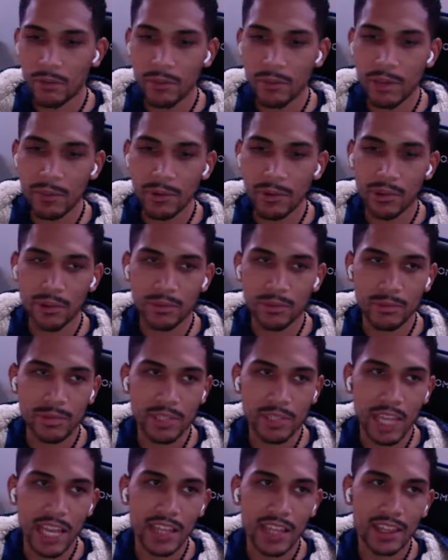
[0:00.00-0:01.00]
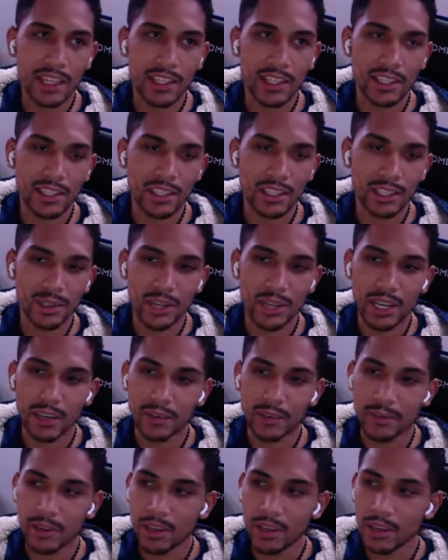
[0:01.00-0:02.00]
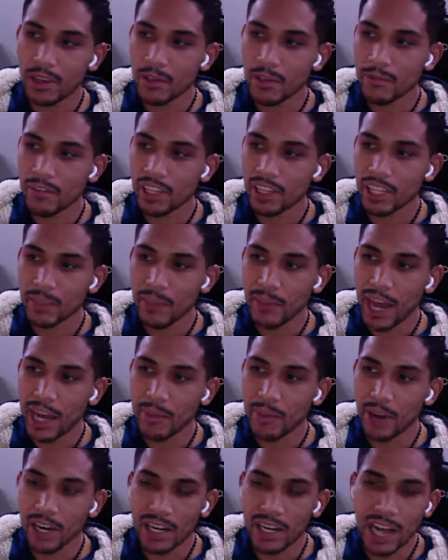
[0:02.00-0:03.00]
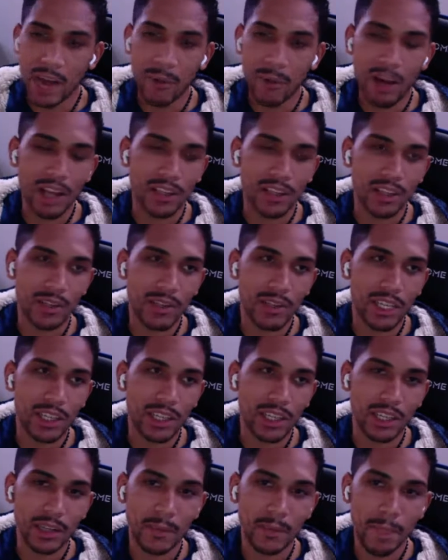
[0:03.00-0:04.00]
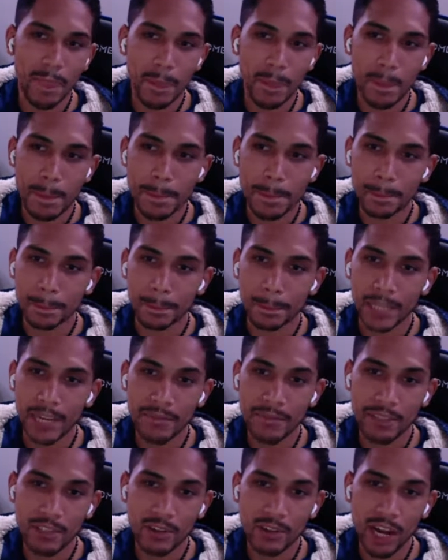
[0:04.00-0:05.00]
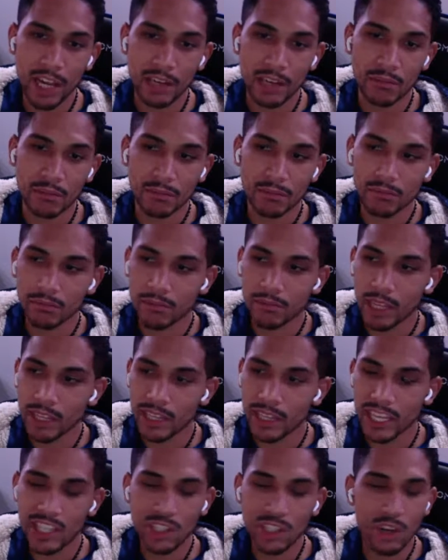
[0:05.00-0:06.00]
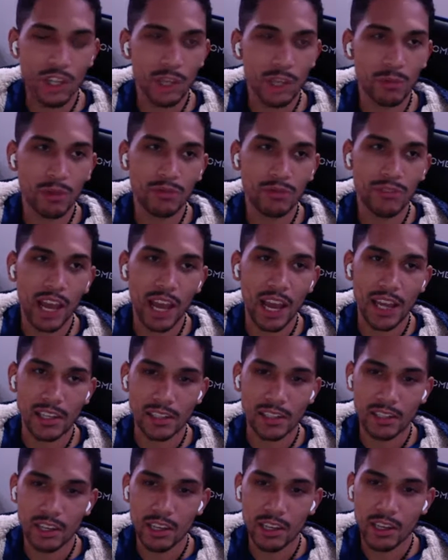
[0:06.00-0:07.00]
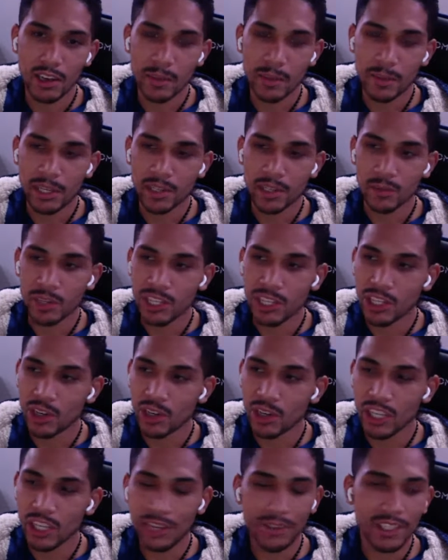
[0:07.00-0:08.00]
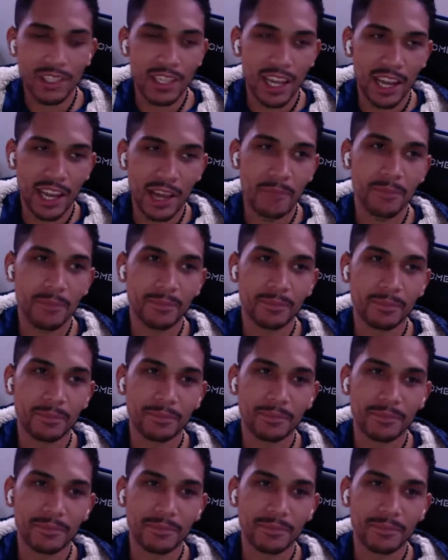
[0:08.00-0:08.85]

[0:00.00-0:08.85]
people saying things to you and feeling bad about it, not wanting to do anything, life is great and things start to move fast. Because when you don't give a damn